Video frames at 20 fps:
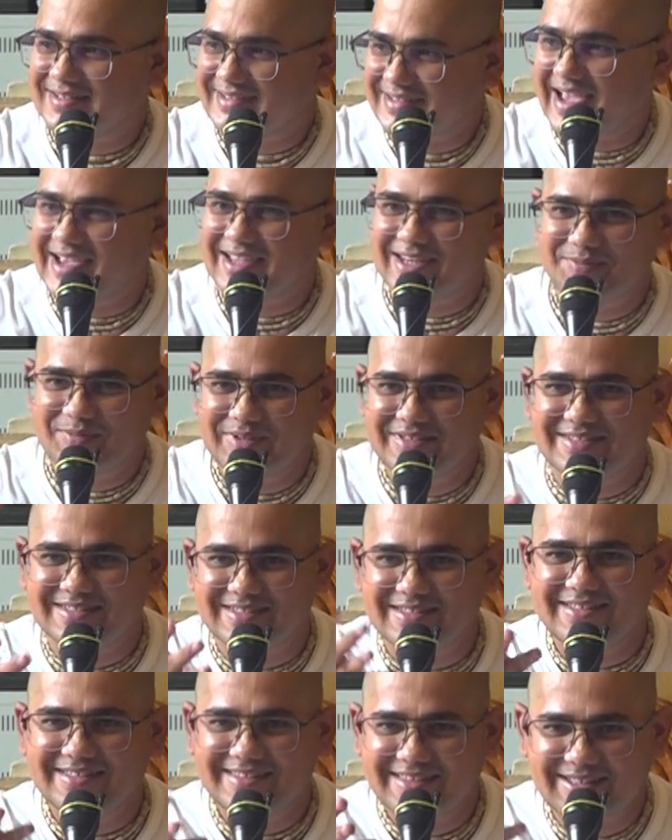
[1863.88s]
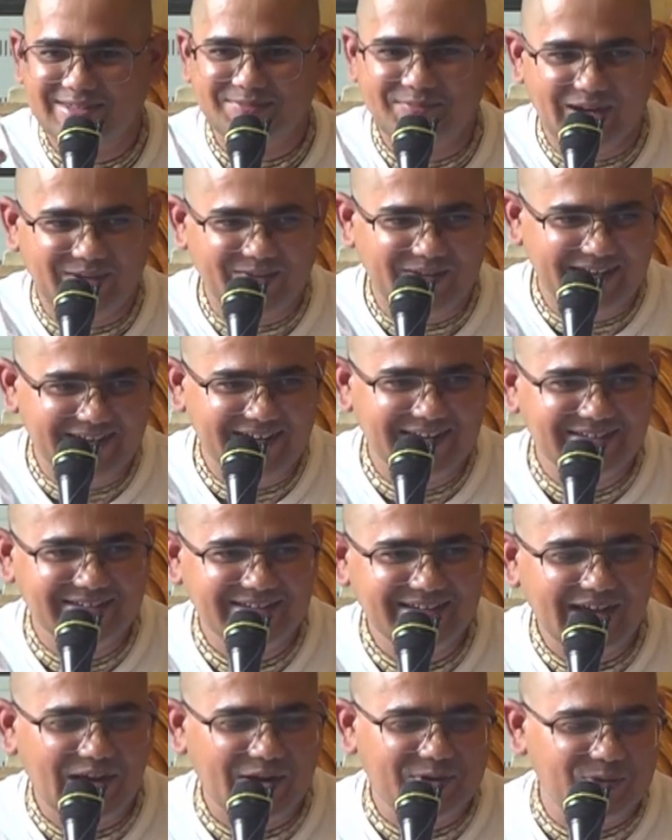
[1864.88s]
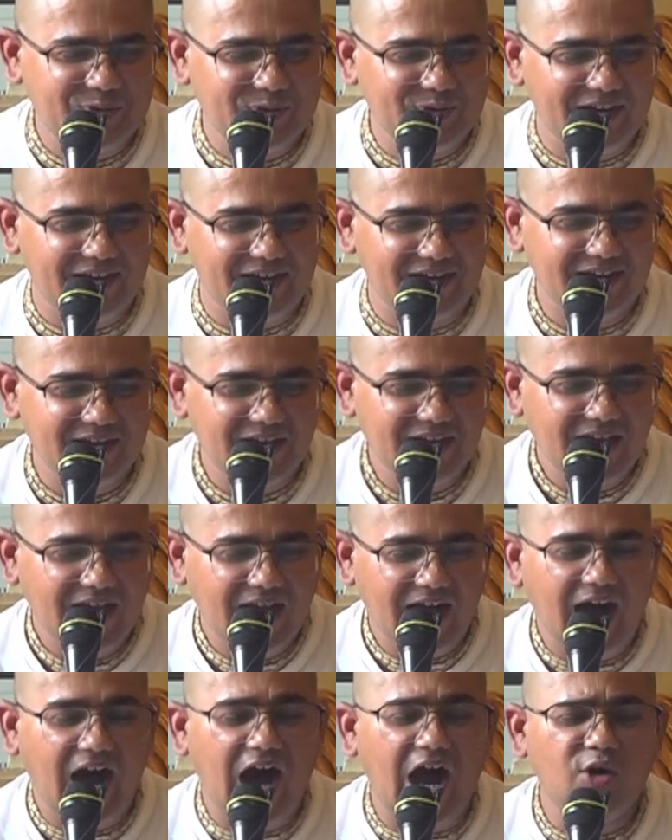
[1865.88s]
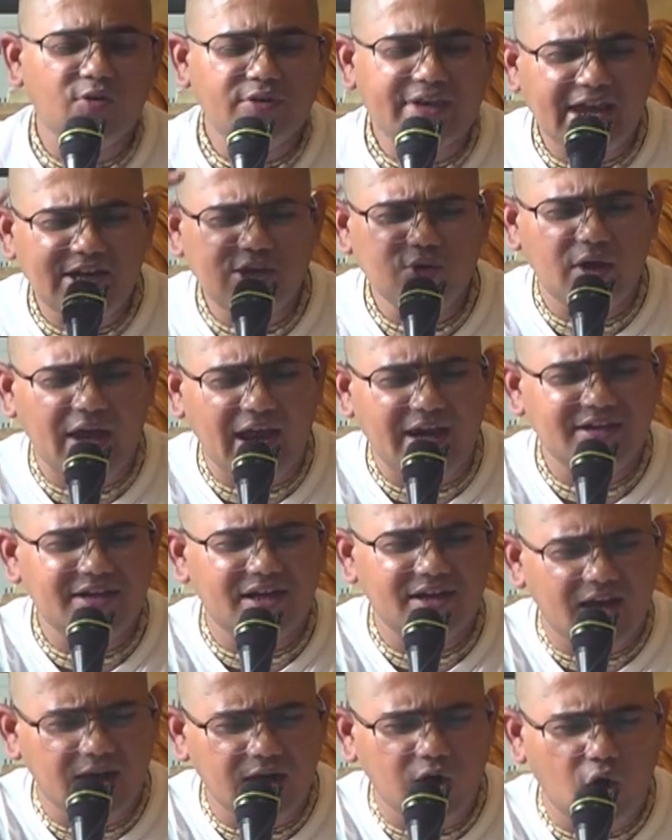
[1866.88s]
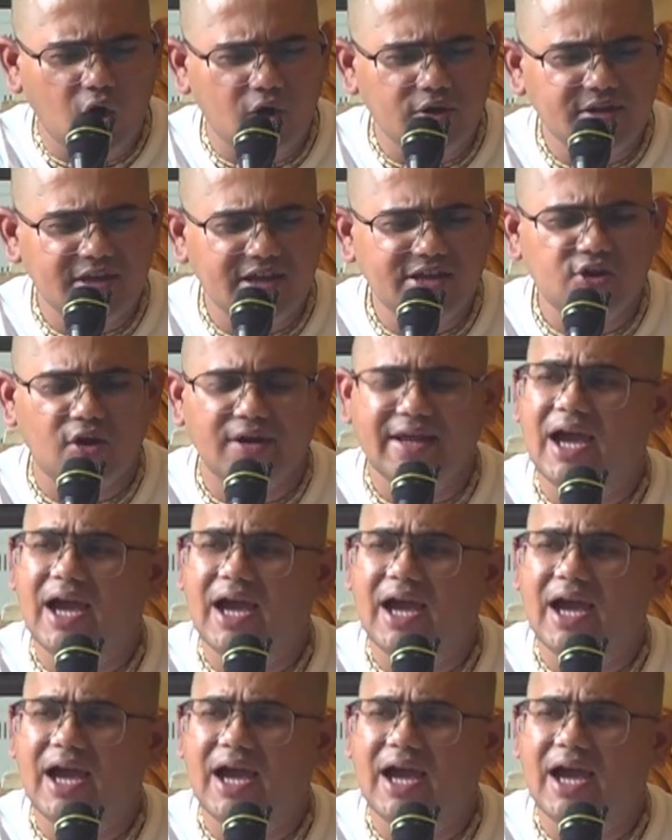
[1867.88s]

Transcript: tiger means Nanda Baba and Akrūra, how can you enter alone in your